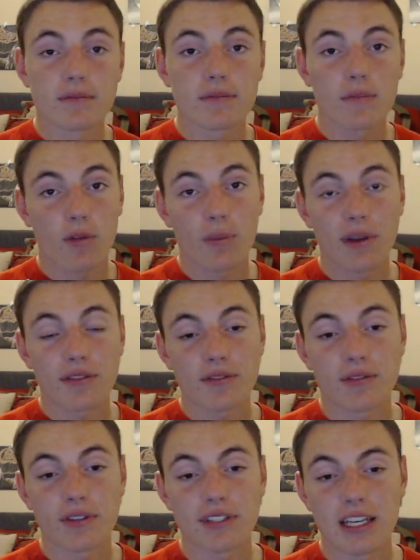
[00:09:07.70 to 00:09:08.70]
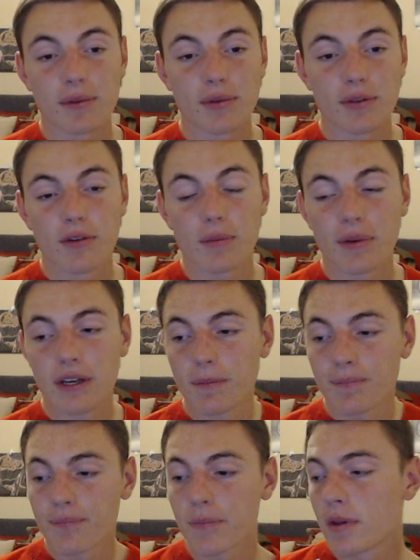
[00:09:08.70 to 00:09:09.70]
especially for the debut of a
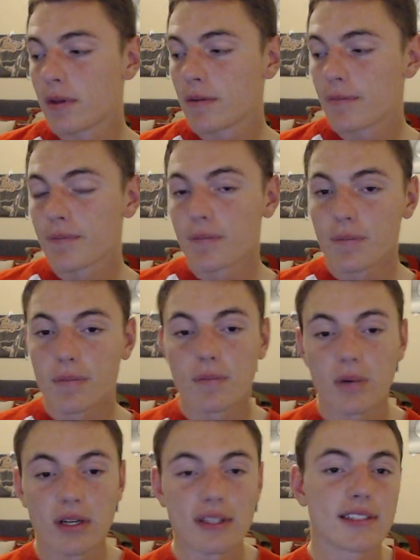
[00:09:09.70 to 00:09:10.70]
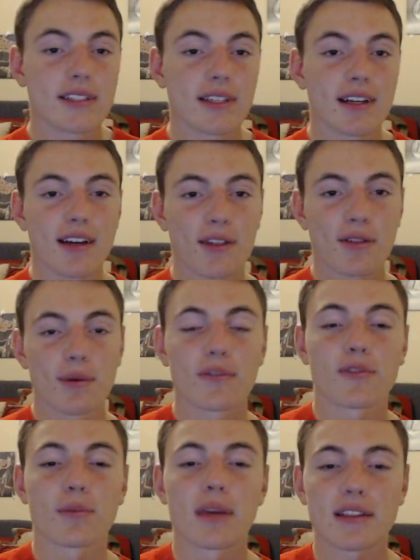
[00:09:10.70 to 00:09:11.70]
band. But I assume
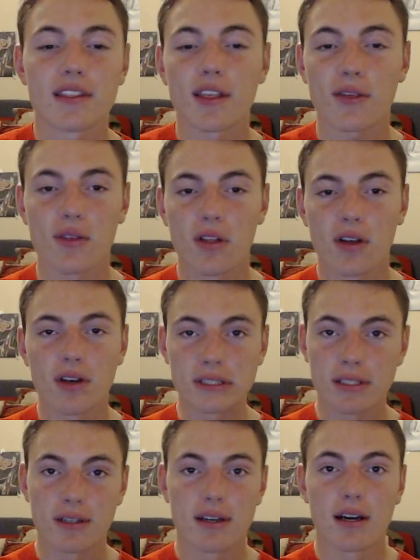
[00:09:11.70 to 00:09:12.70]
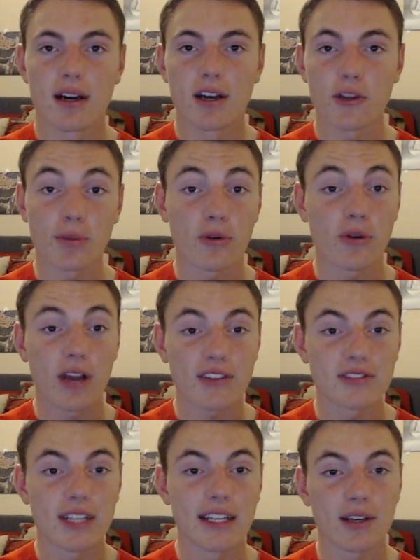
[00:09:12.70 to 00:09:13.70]
if you made it this long, you're
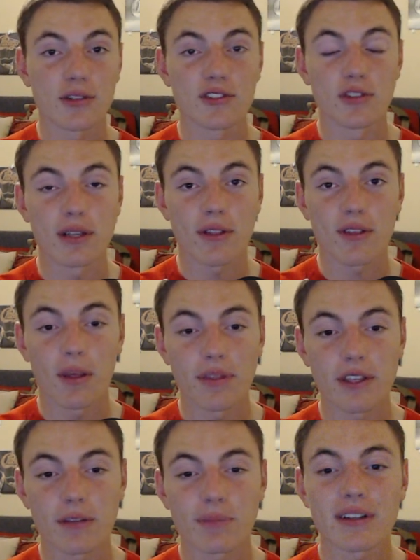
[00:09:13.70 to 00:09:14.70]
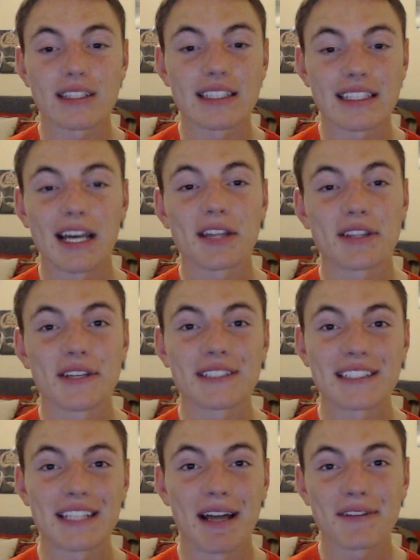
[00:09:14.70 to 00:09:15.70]
procrastinating on doing something. You probably need to get out there
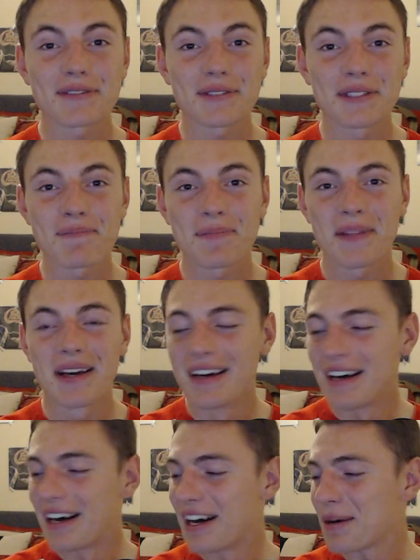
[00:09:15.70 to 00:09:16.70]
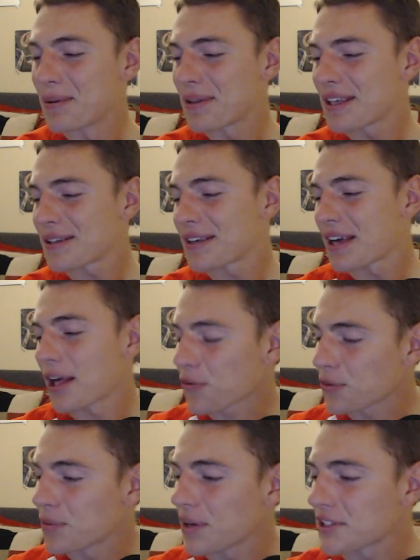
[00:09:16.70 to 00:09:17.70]
and get after it. But thank you guys
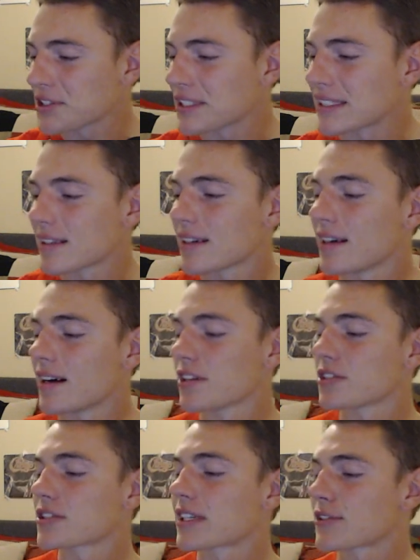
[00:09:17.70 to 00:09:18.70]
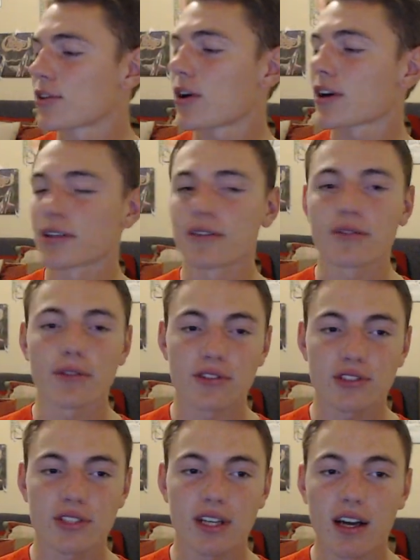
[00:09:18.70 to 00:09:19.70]
for watching. Just kind of talking over the
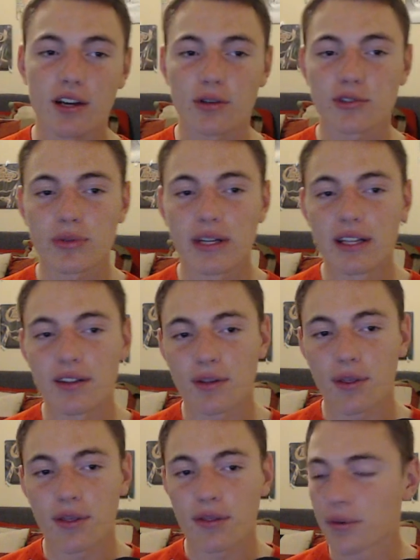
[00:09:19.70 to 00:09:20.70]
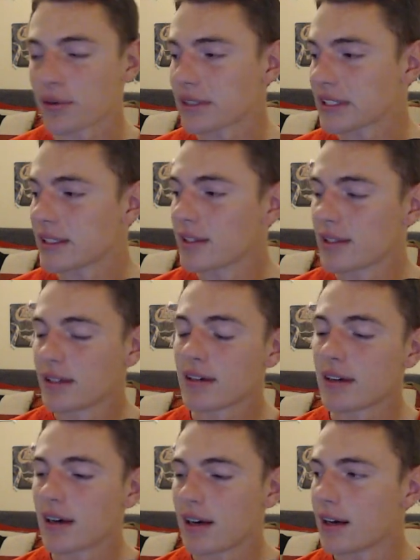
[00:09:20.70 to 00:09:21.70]
Chicago Transit Authority
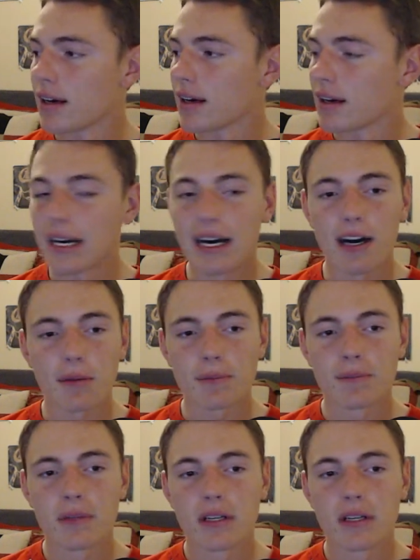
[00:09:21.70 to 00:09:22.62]
album.